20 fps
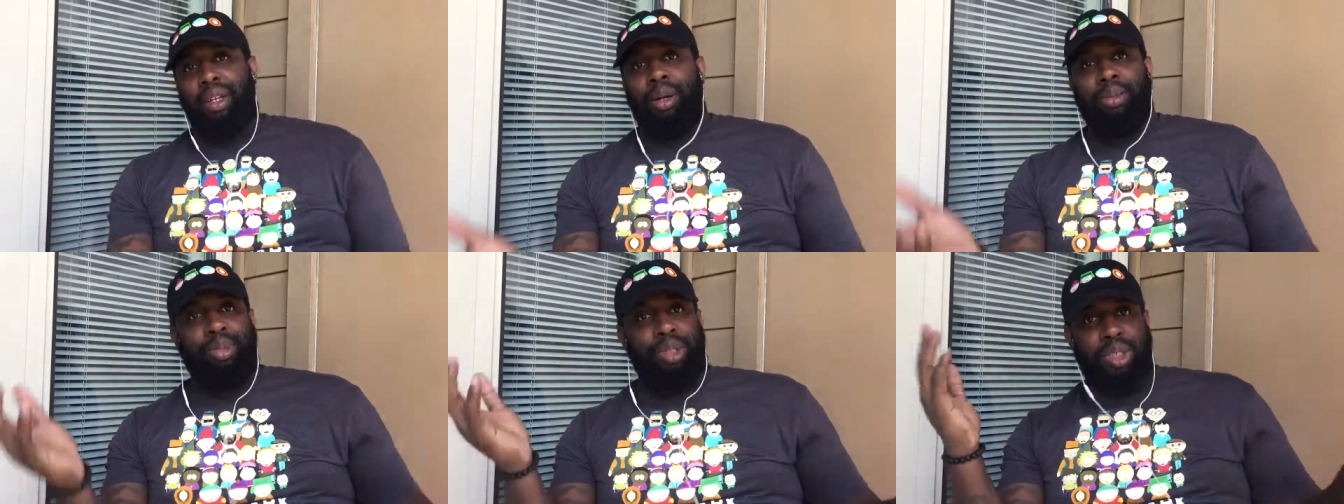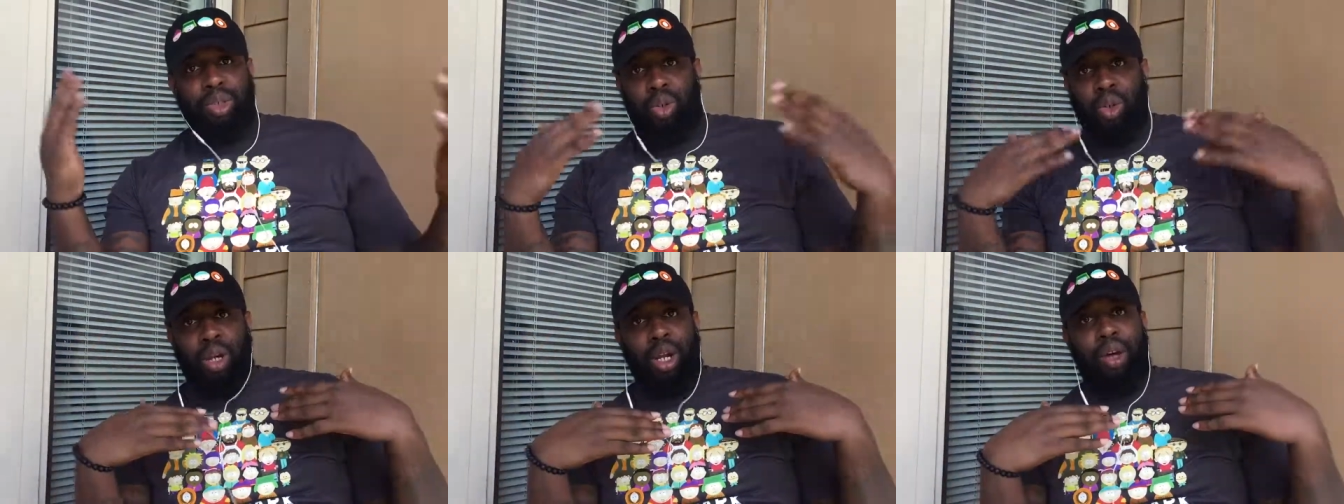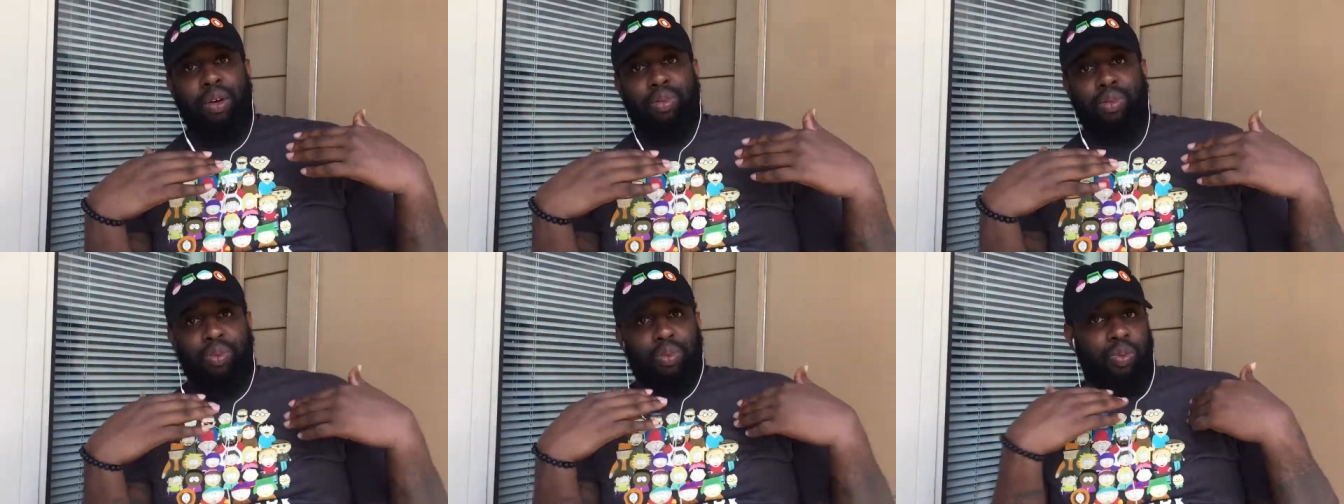I'm just going
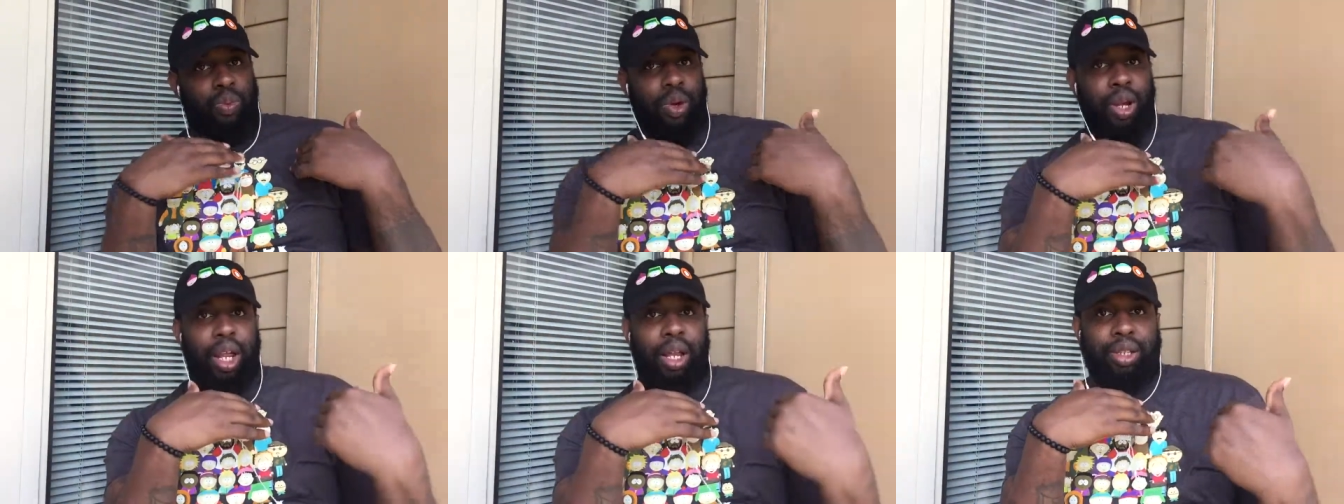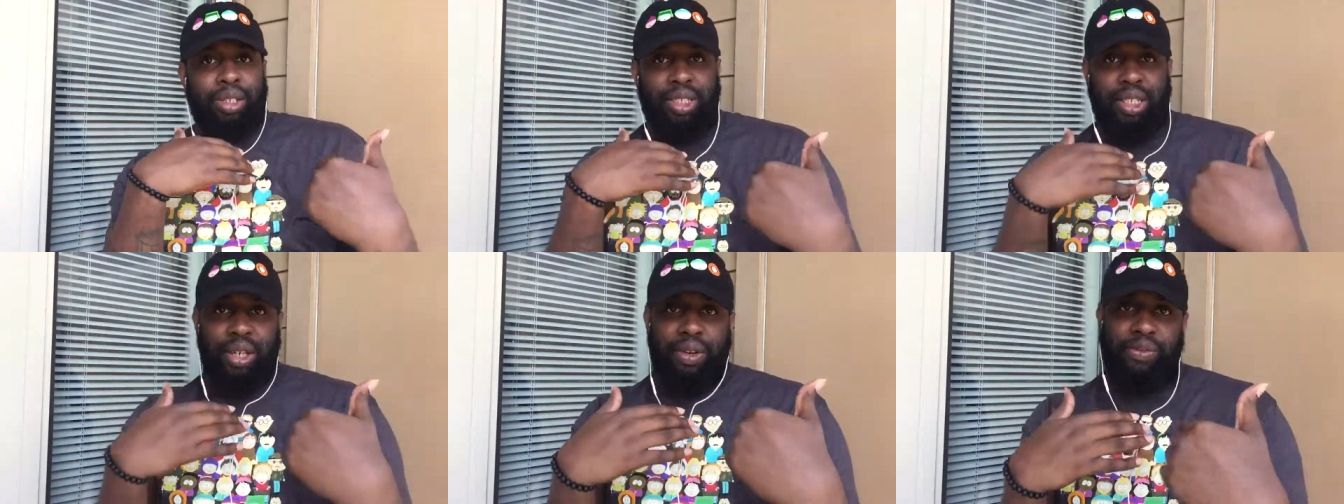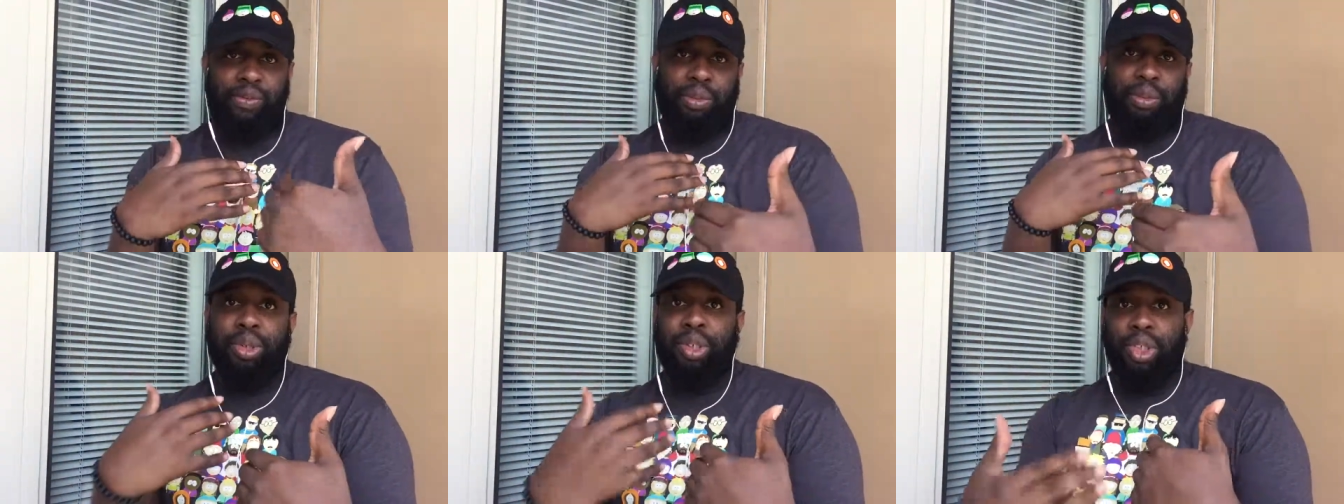off what I see
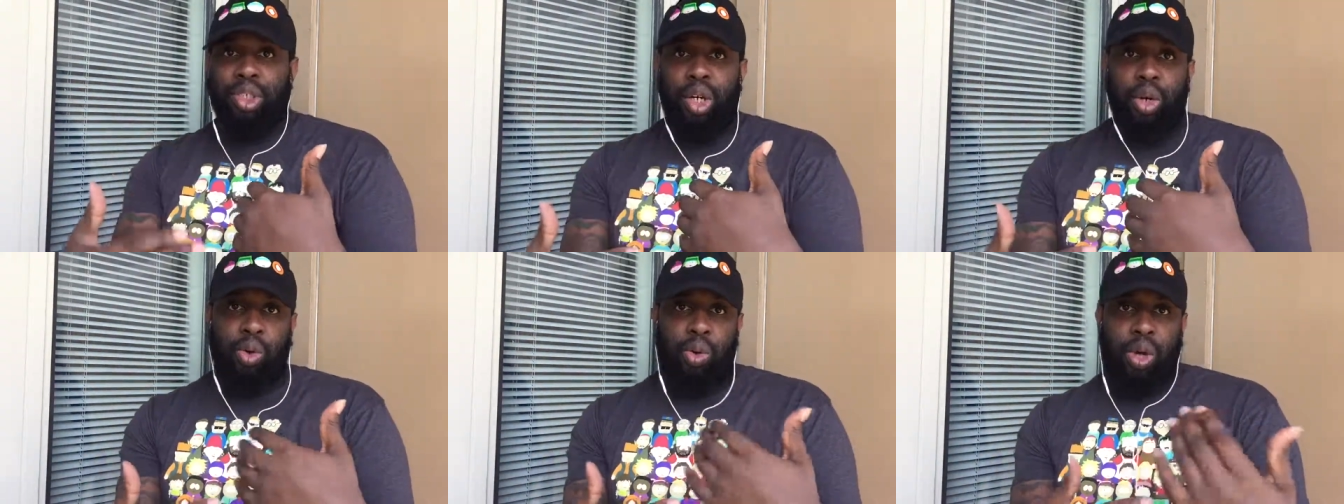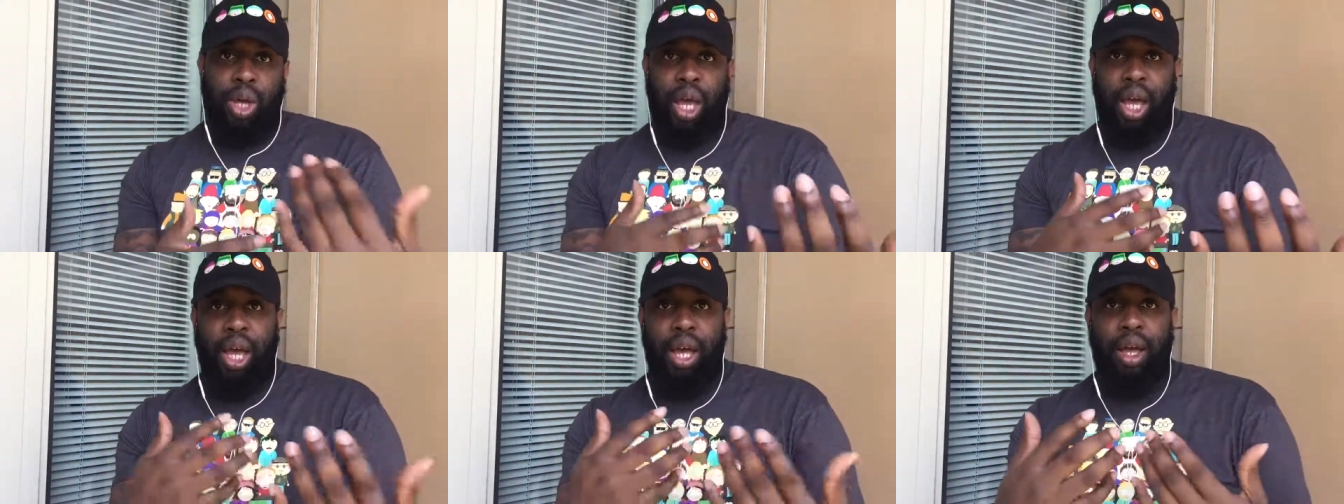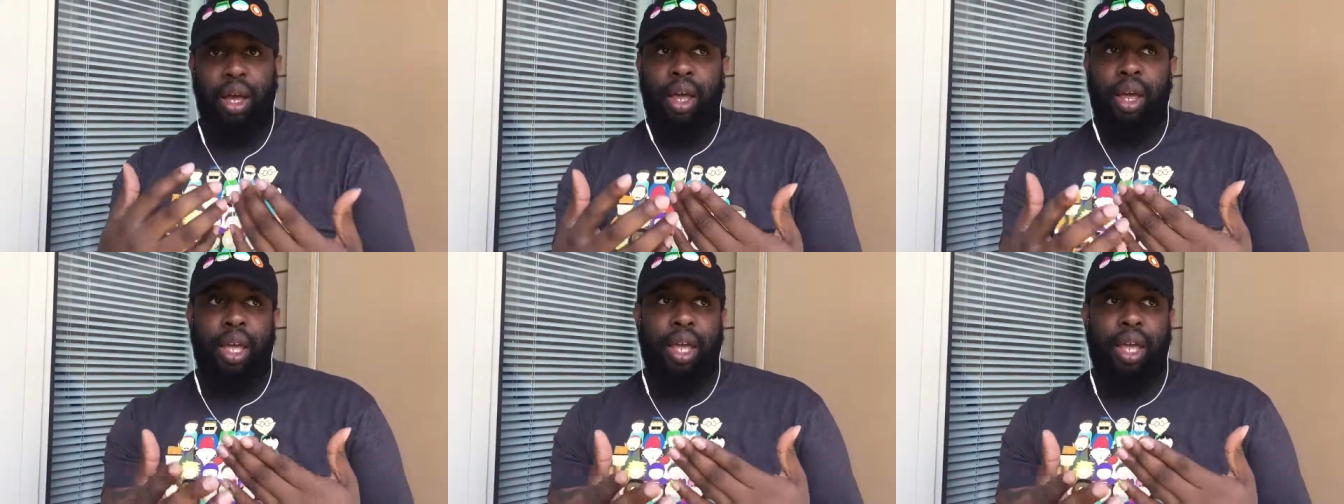from the show and how